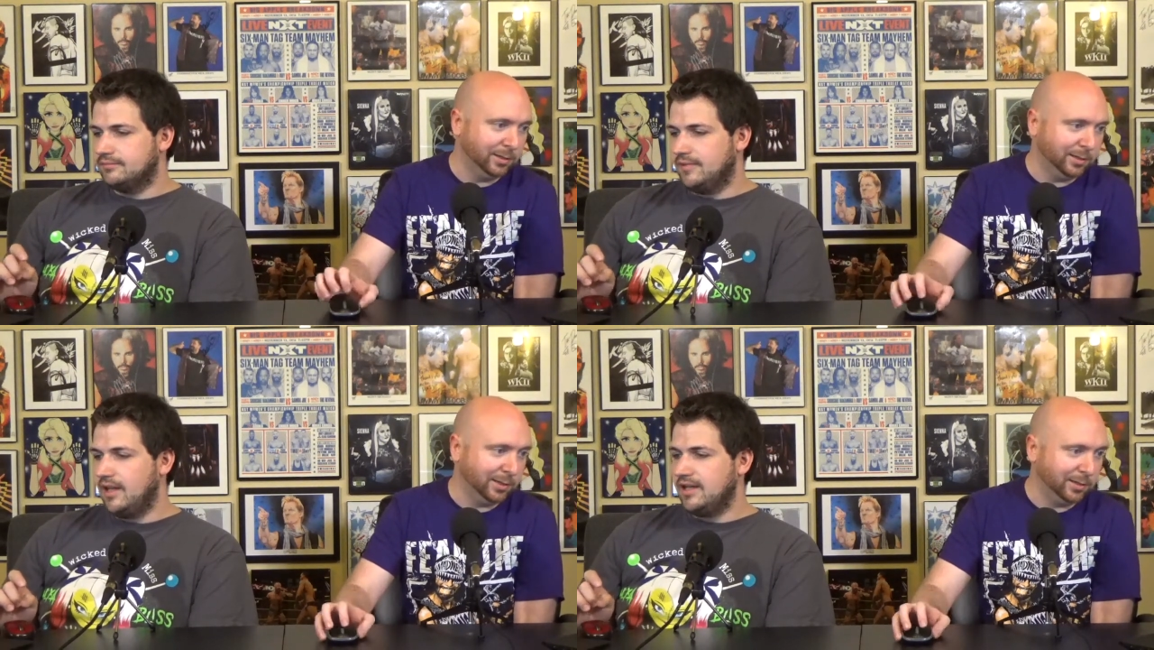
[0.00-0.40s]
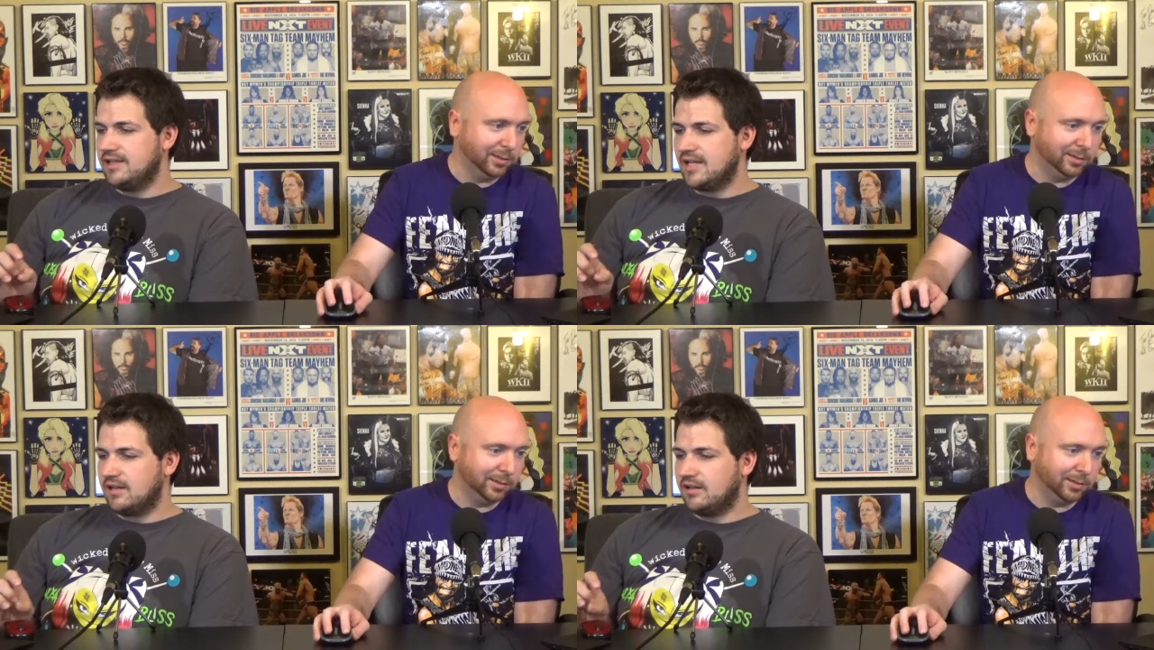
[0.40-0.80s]
Speaker 1: not
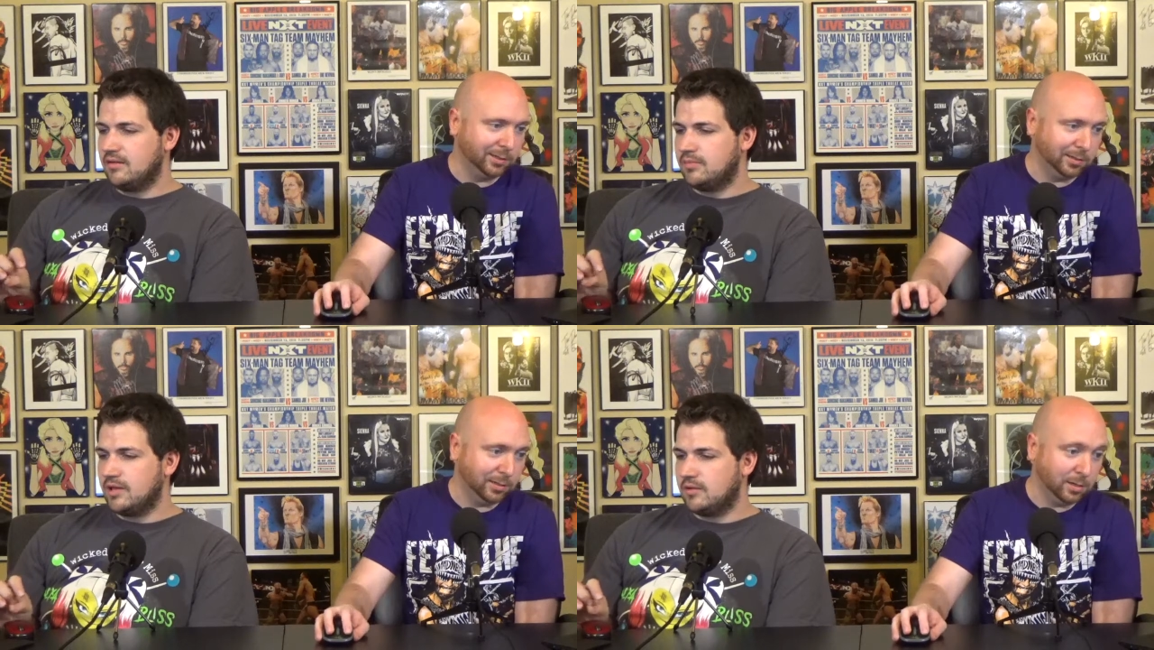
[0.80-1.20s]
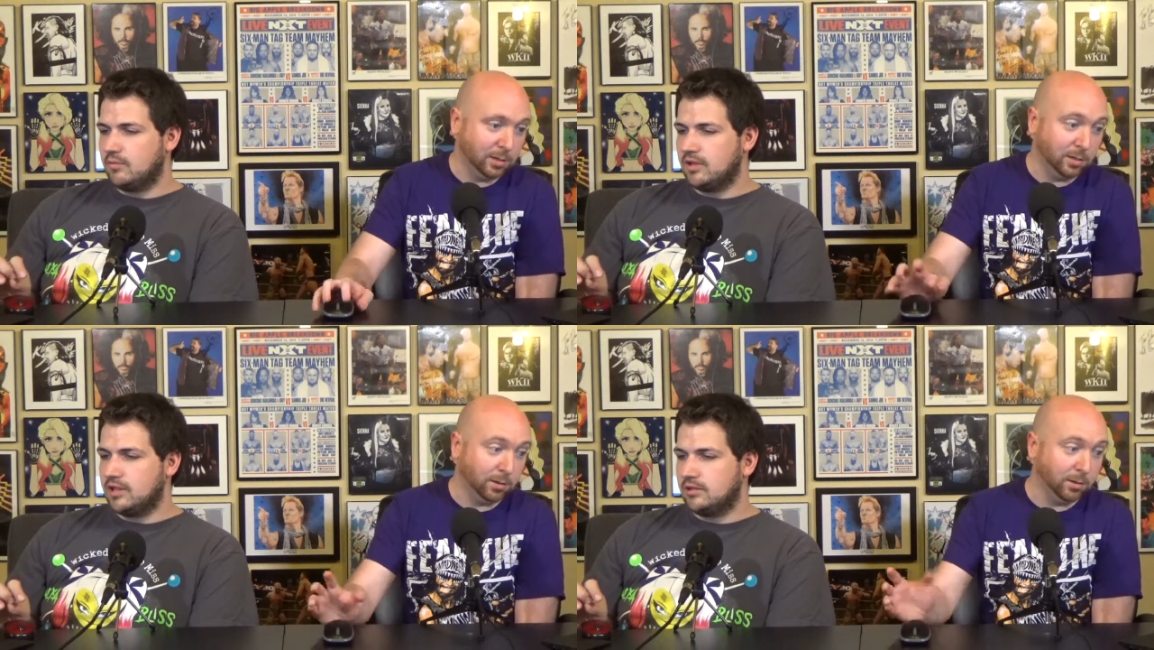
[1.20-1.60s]
exactly a
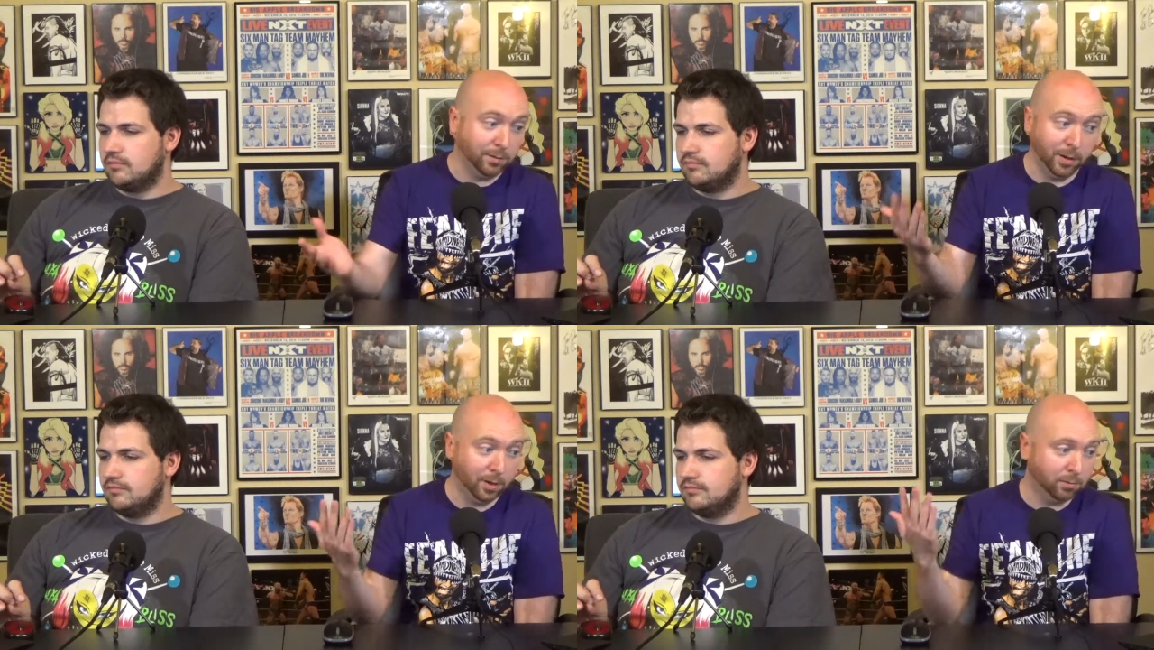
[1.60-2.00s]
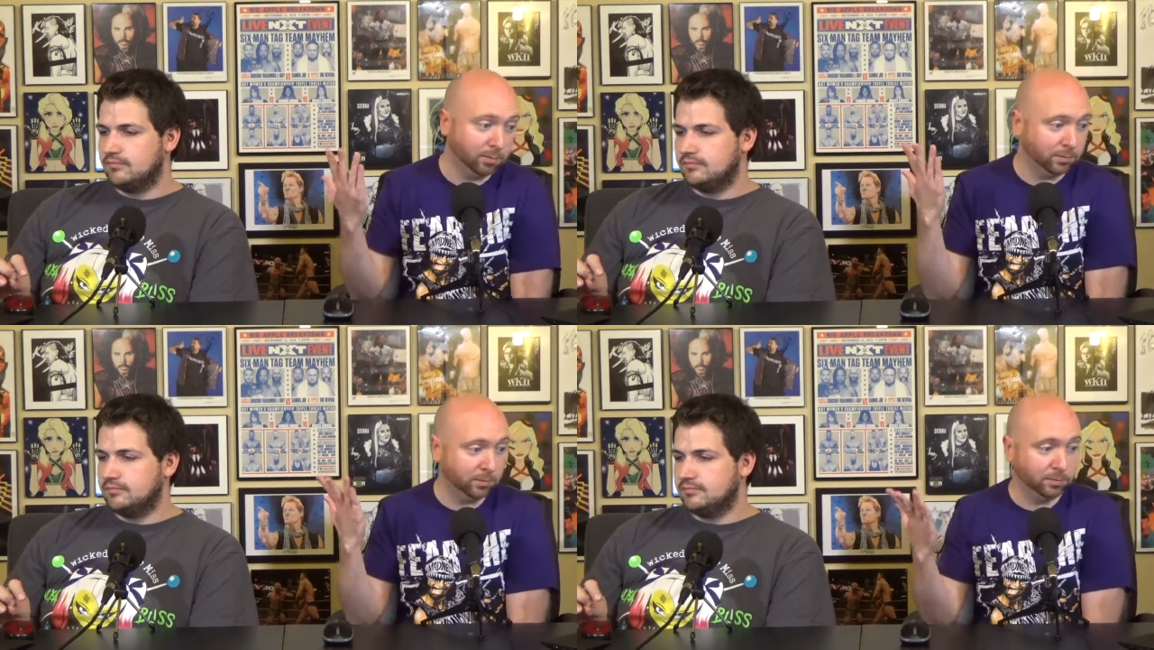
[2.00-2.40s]
big week. No,
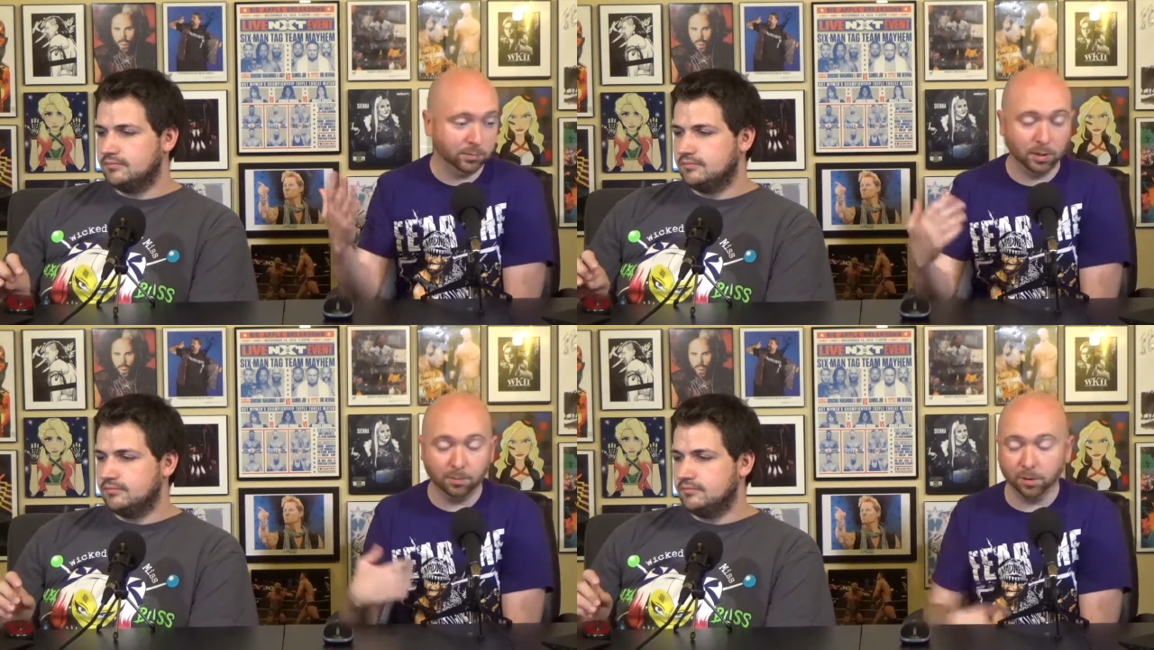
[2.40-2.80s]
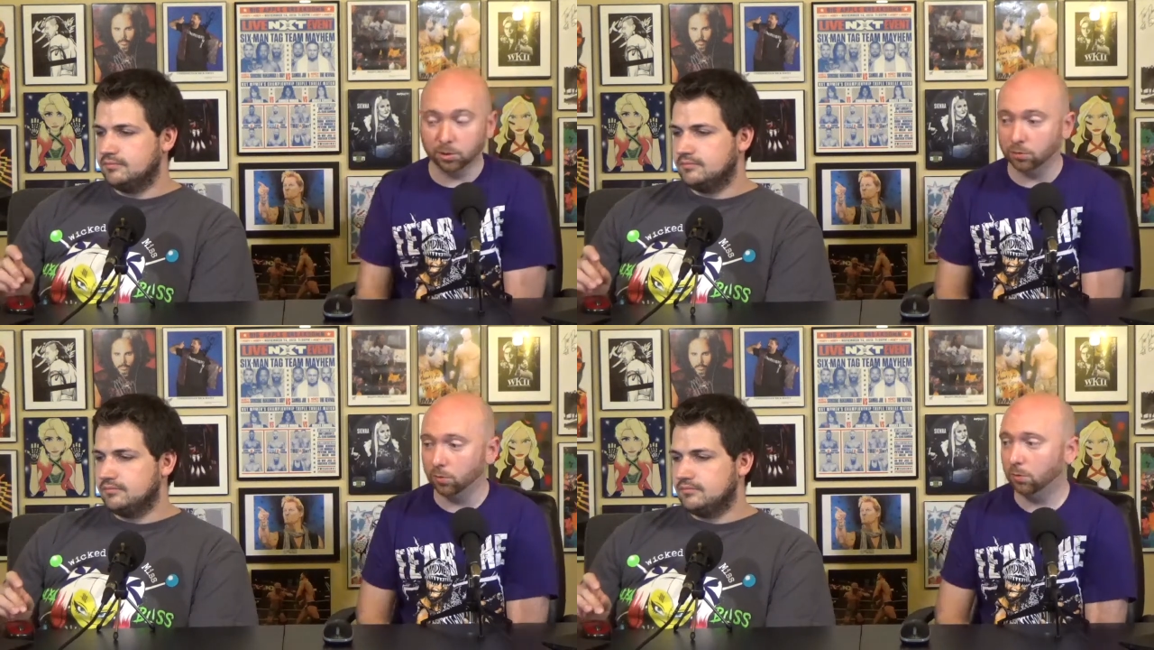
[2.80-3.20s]
not
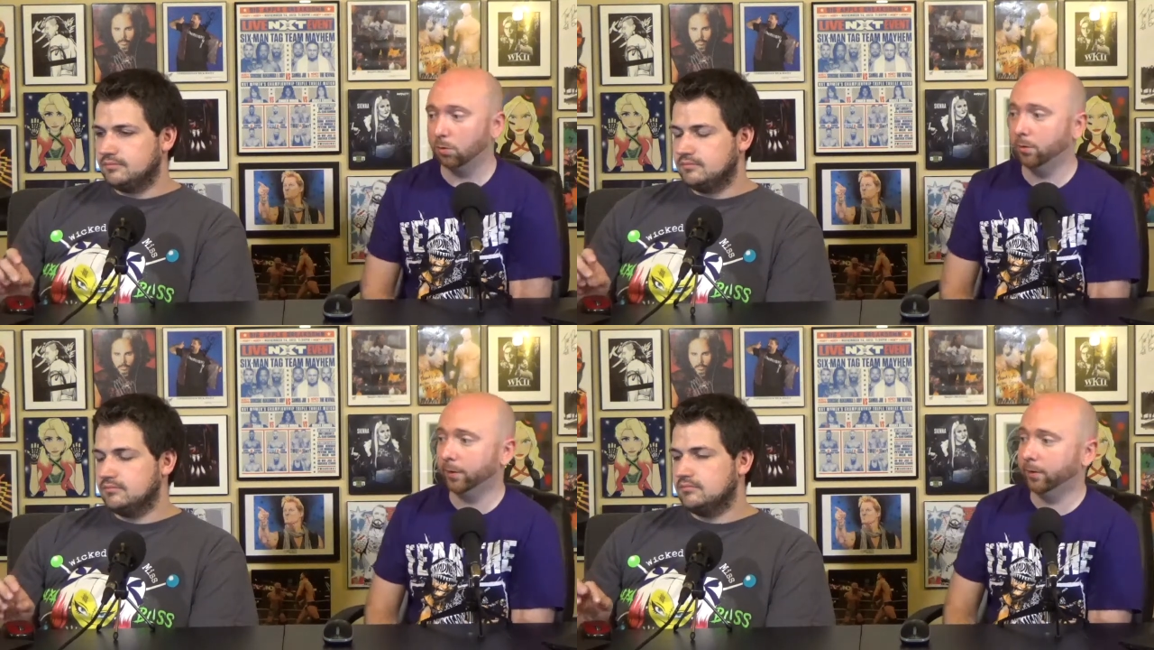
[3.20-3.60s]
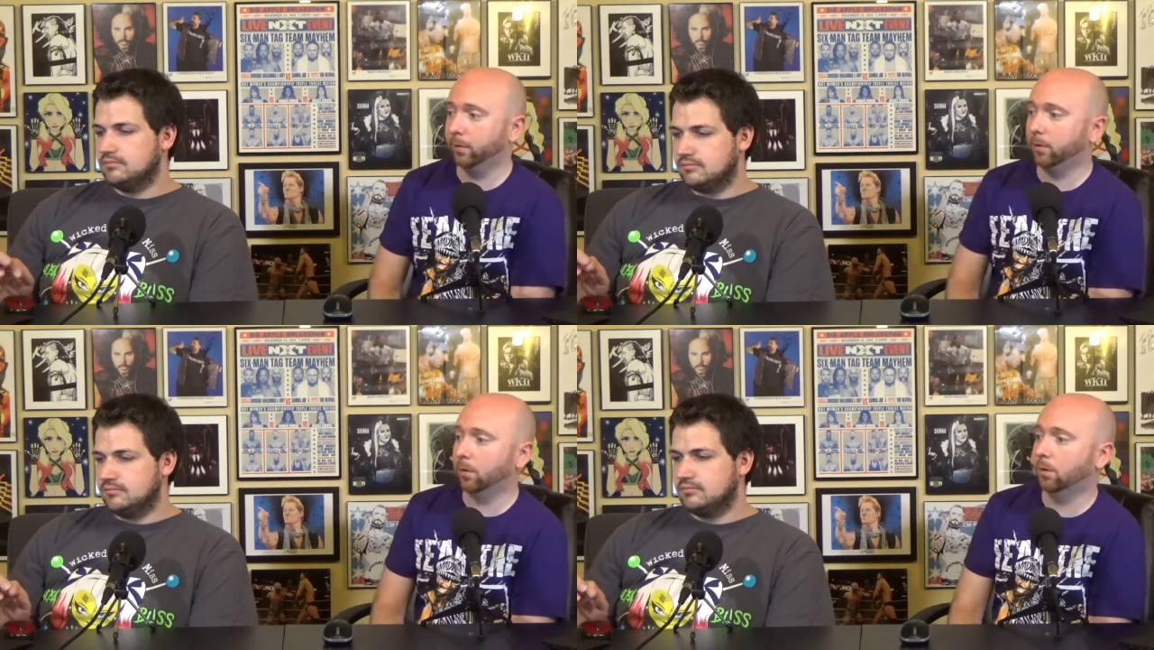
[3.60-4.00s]
much at all,
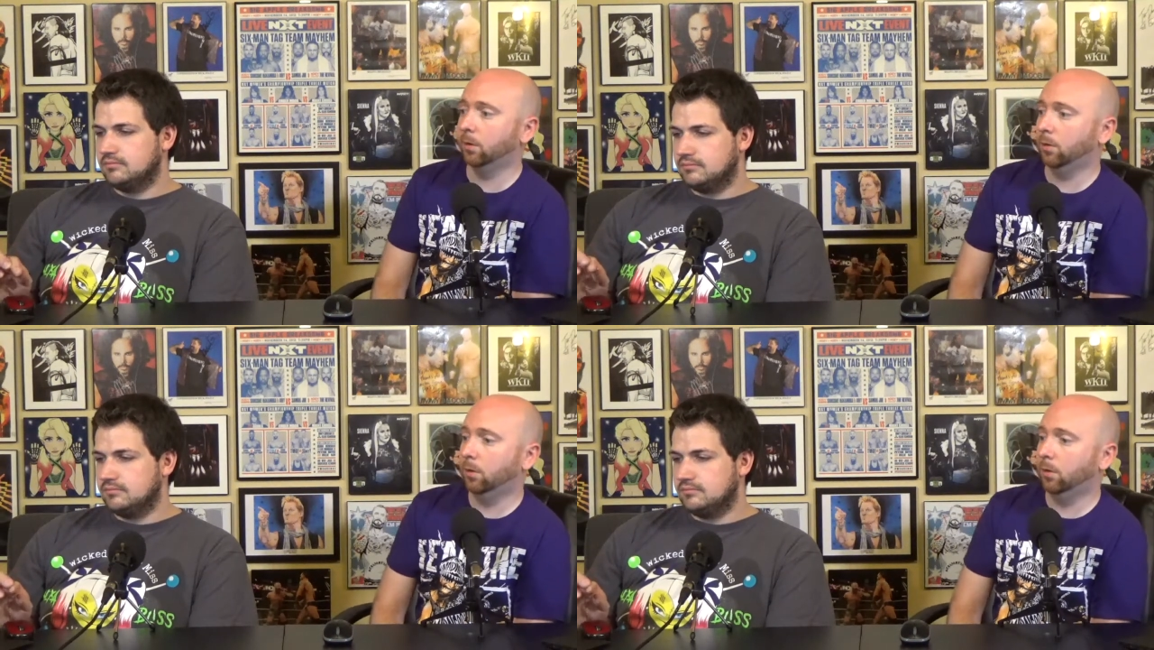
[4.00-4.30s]
and uh,